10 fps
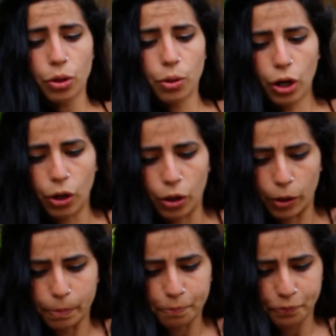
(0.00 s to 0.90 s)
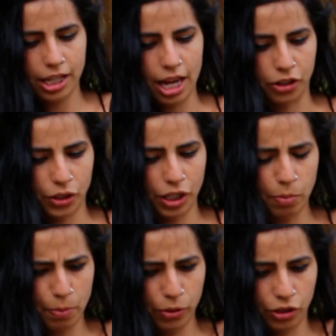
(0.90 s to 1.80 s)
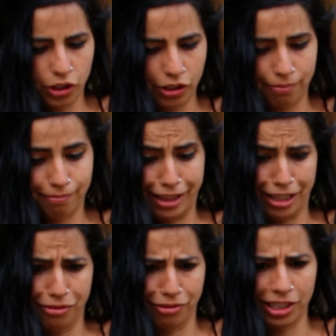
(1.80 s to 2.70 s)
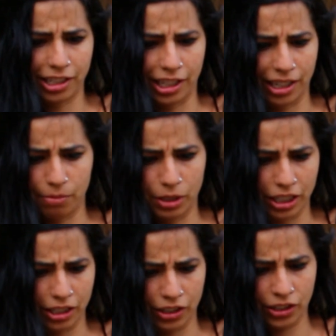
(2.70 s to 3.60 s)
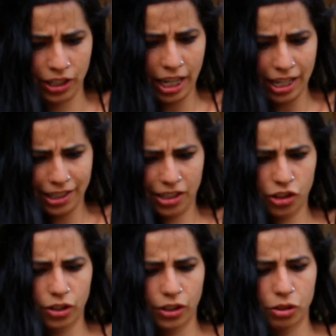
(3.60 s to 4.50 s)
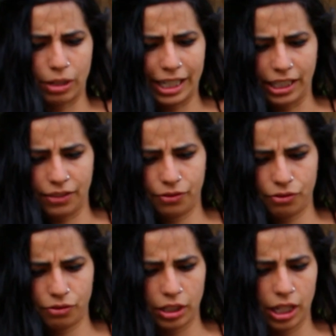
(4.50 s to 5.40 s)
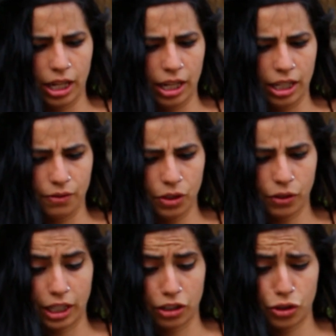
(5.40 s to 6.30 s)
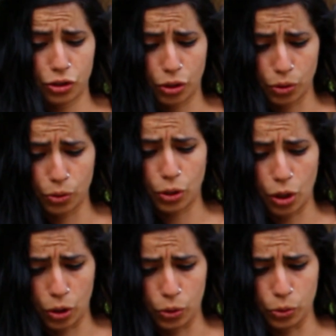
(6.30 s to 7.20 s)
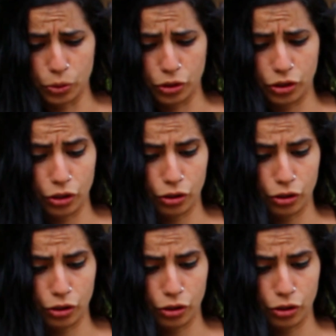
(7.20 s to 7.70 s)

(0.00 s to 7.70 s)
hot, yeah, so I think people just love winter because it's such a nice relief. Even though it gets so cold,